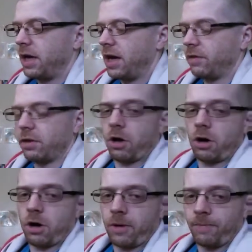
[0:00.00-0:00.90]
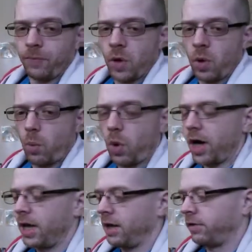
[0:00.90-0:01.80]
in the law.
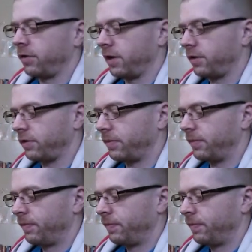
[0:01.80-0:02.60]
Why is this?